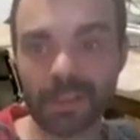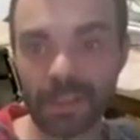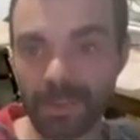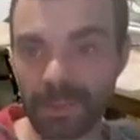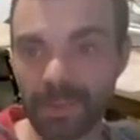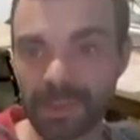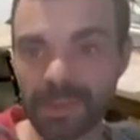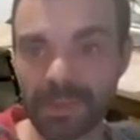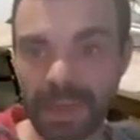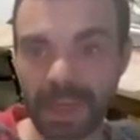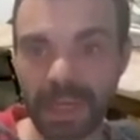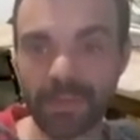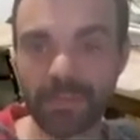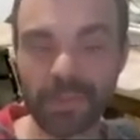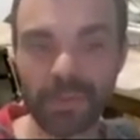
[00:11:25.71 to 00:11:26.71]
because you
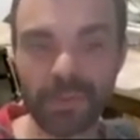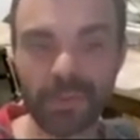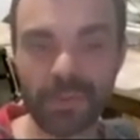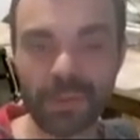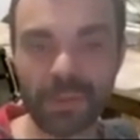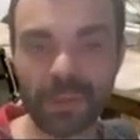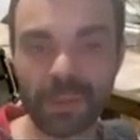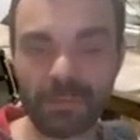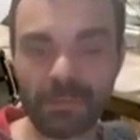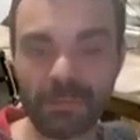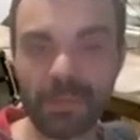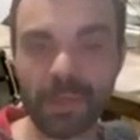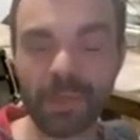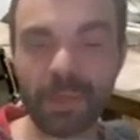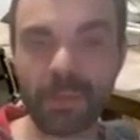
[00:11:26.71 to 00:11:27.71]
have
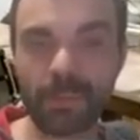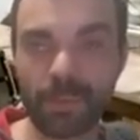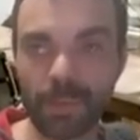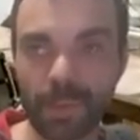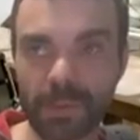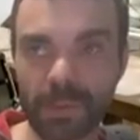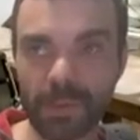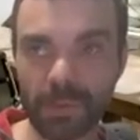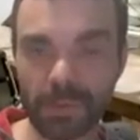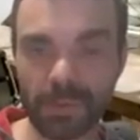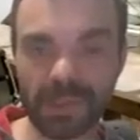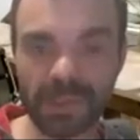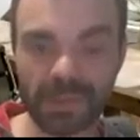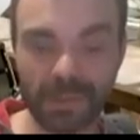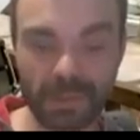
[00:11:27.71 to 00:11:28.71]
to
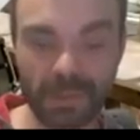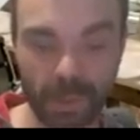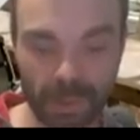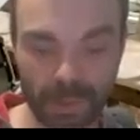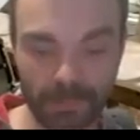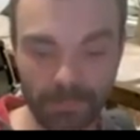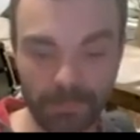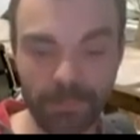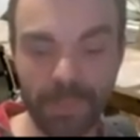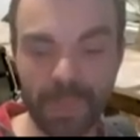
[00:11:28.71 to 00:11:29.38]
produce the model.